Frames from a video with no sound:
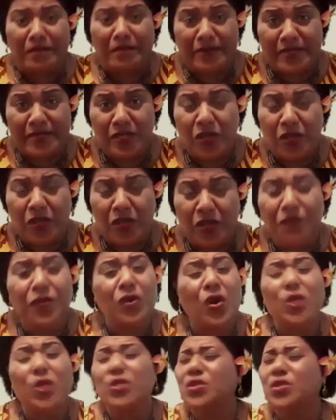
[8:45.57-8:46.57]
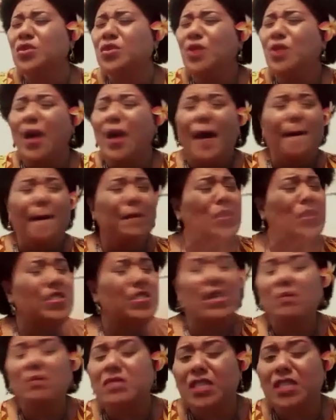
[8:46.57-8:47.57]
So if you go to
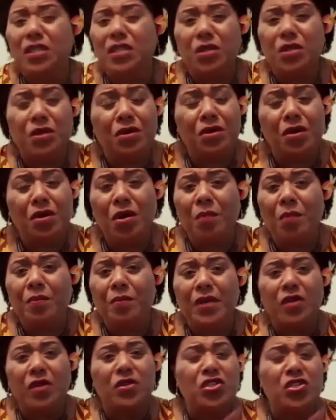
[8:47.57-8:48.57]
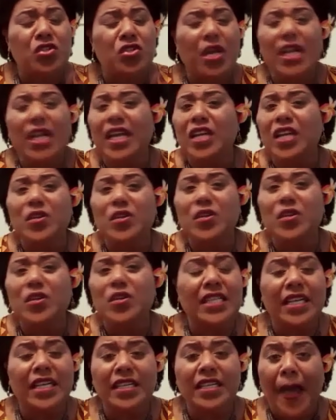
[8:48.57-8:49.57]
museums in Europe, in Australia, in New
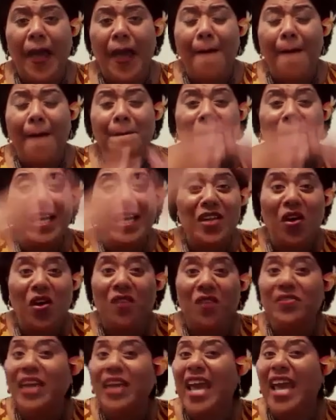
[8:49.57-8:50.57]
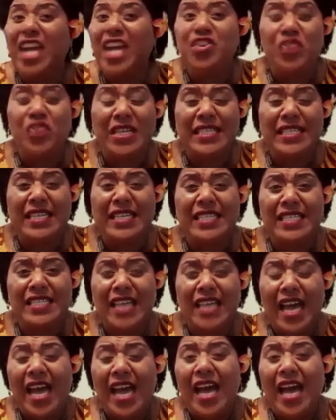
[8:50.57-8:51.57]
Zealand, many of the headdresses
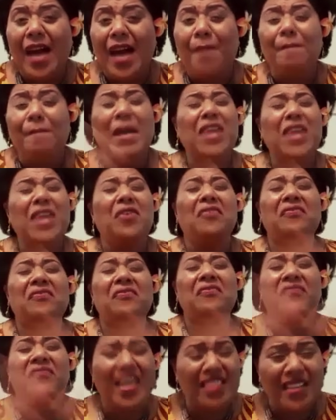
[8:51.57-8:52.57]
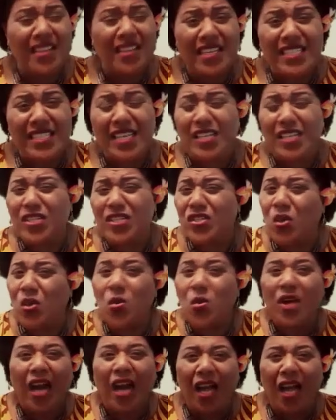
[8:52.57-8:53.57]
made of feathers and so
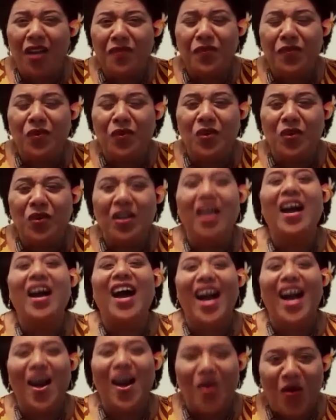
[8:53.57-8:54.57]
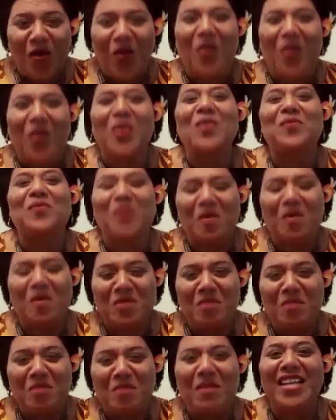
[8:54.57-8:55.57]
colorful are all from the
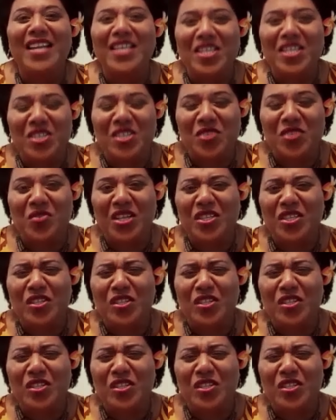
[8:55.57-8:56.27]
Melanesian region.